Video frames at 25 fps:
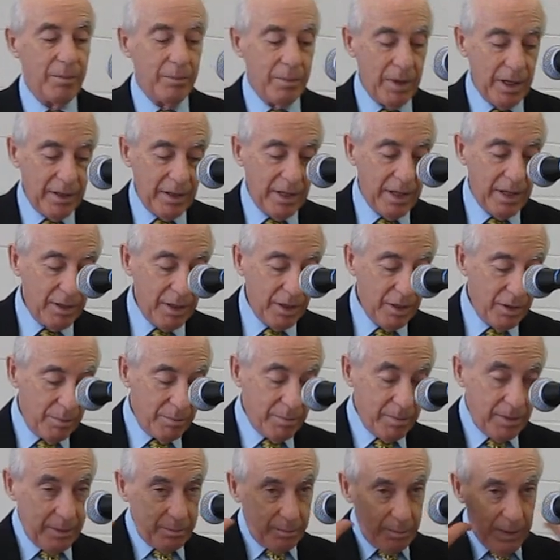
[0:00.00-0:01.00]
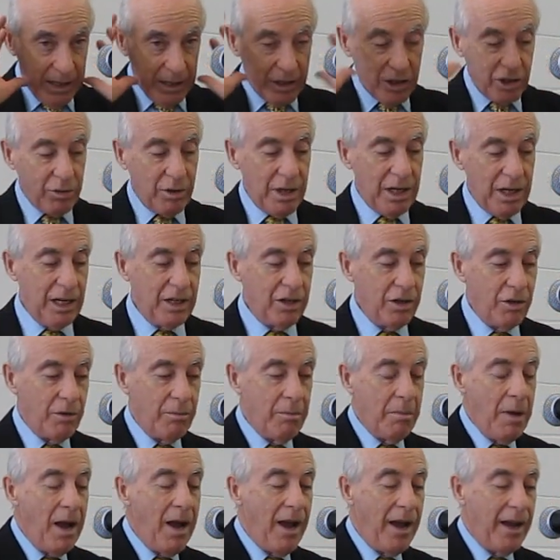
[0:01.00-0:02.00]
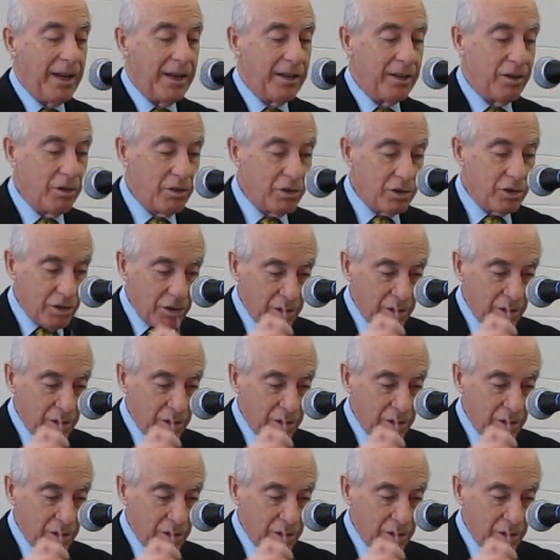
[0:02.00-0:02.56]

but the, picture it in your mind. Use